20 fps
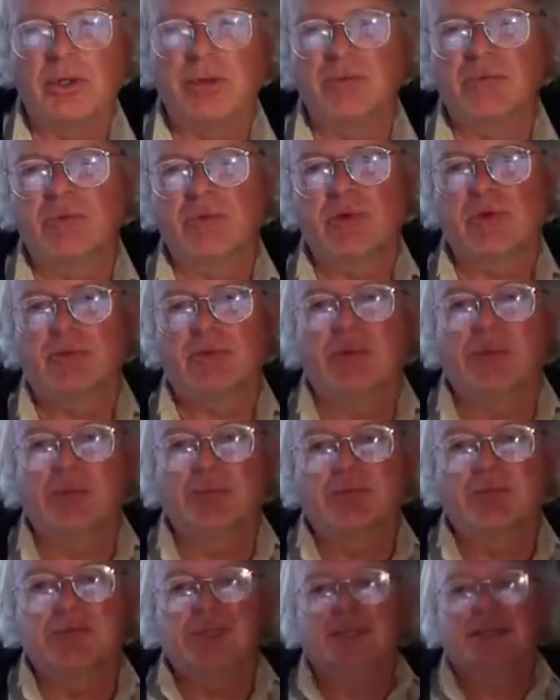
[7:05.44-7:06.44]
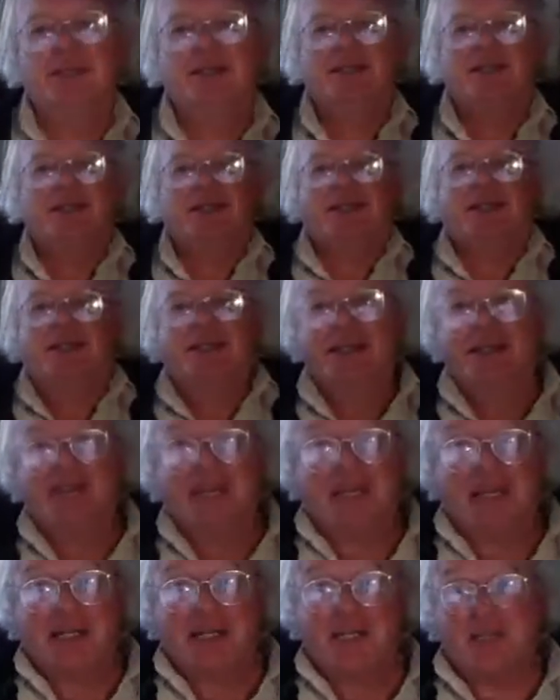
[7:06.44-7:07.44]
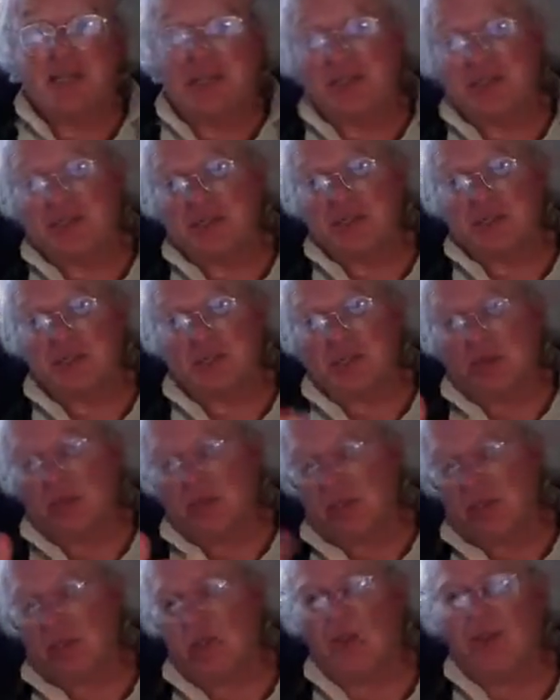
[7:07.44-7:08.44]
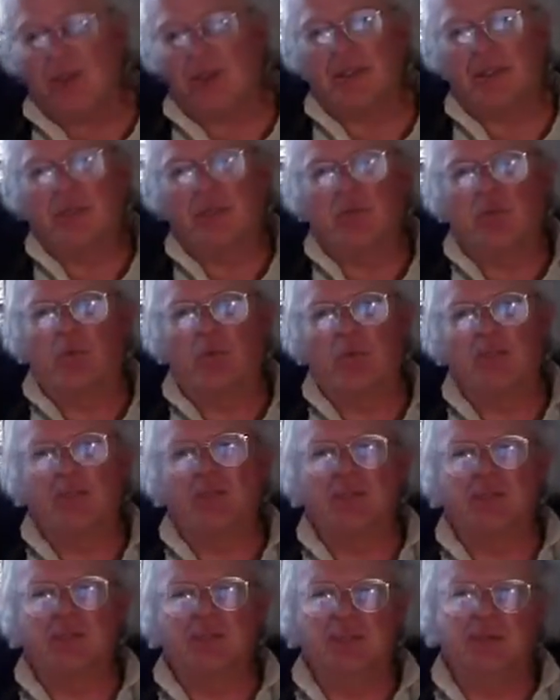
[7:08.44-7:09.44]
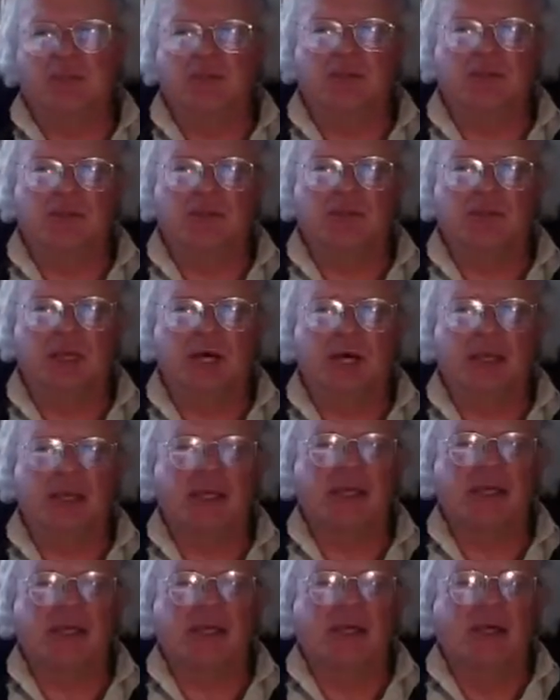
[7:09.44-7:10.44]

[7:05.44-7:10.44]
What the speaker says: 45%. Isn't that interesting? So you go around the different races and you tie in.